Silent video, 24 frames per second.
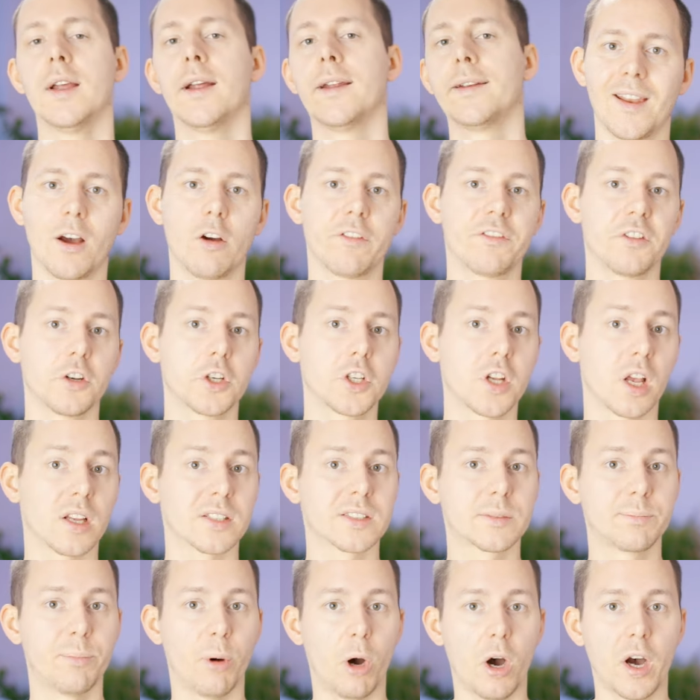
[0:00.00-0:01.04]
Now, if you
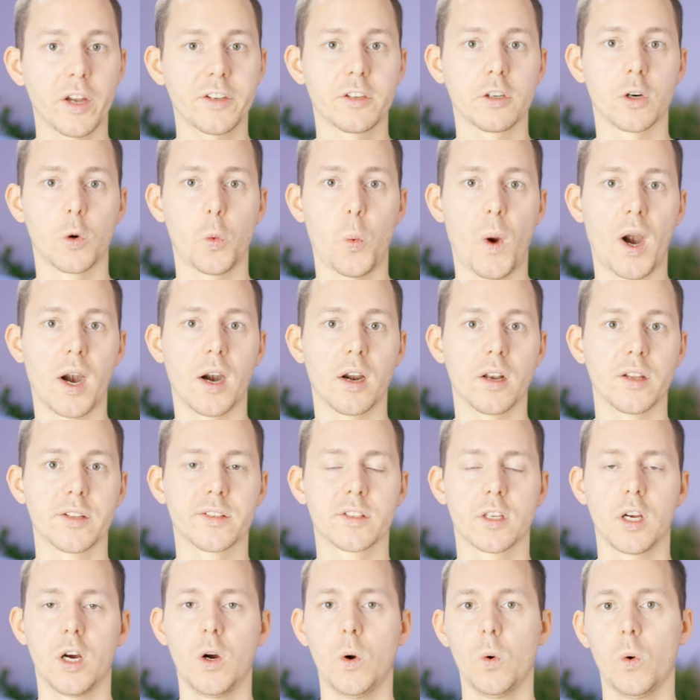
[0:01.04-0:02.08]
just bought your Wireless
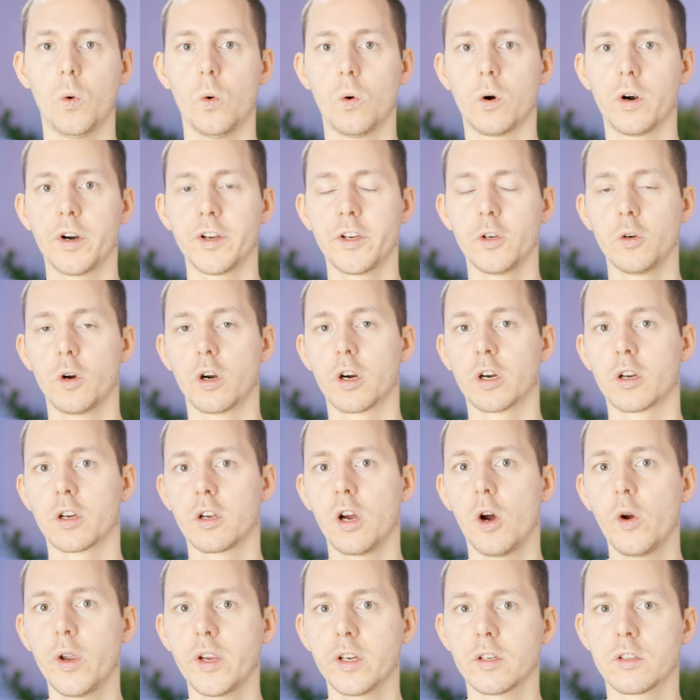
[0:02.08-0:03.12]
Go or you are
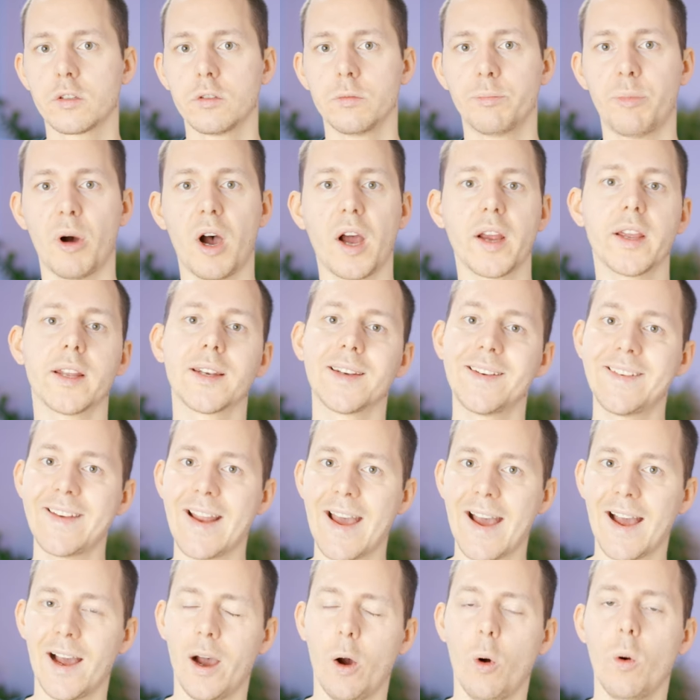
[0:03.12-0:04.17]
going to buy it
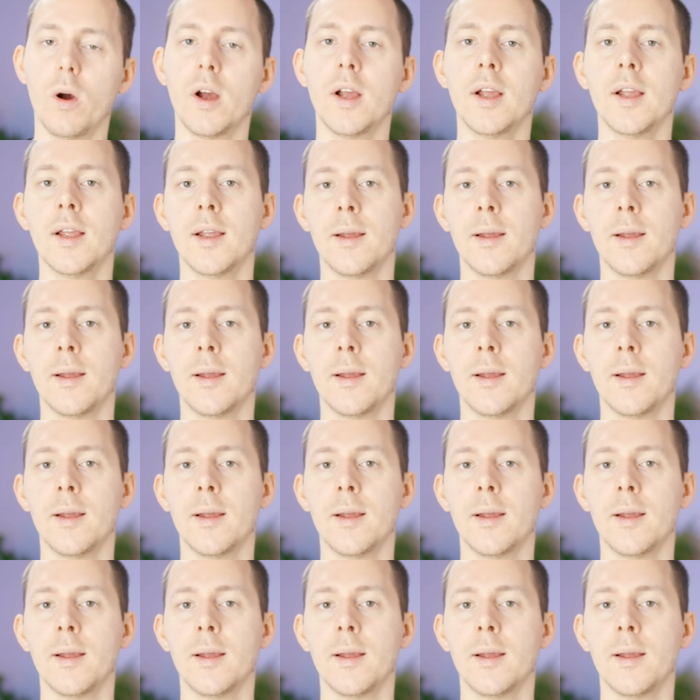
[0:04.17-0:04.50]
now,